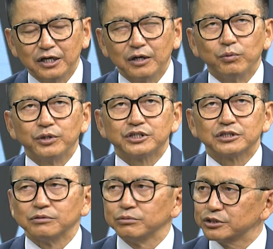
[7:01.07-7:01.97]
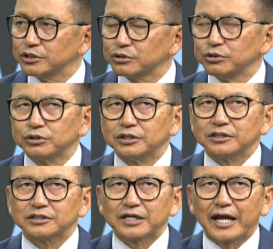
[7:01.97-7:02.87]
which is good
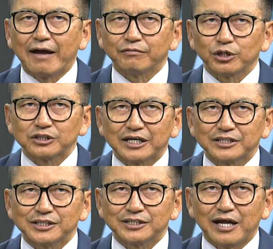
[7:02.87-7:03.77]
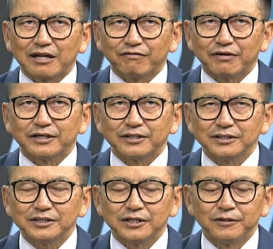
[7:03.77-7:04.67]
is they have not touched that fund,